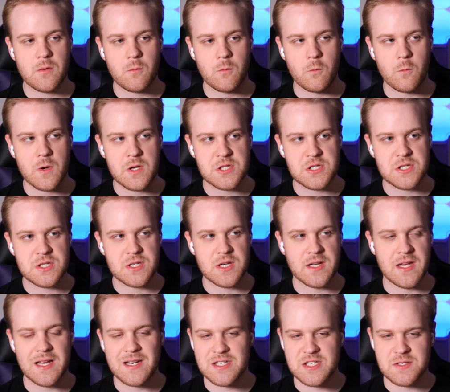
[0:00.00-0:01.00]
which
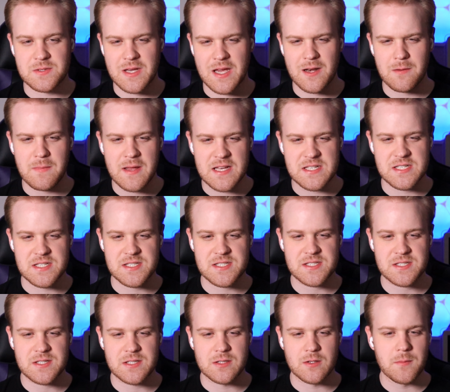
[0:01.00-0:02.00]
again just kind of makes
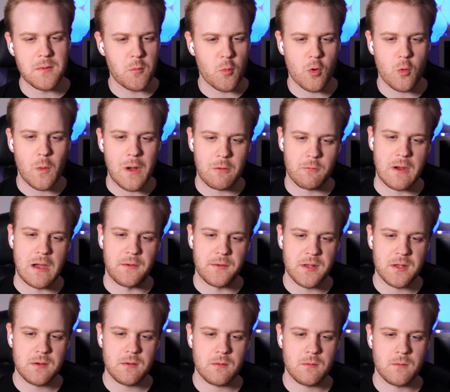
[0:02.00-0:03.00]
us a little bit more
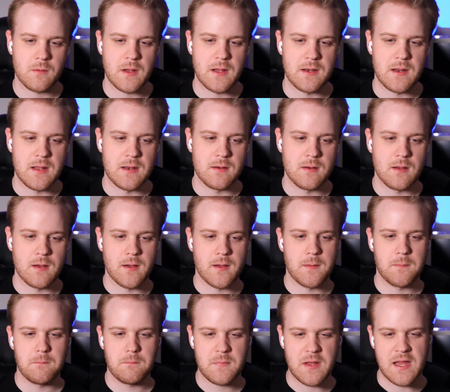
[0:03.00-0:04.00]
well-rounded and, and
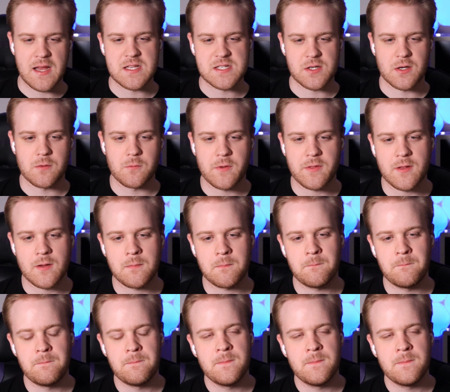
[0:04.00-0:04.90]
um, hands-on with it.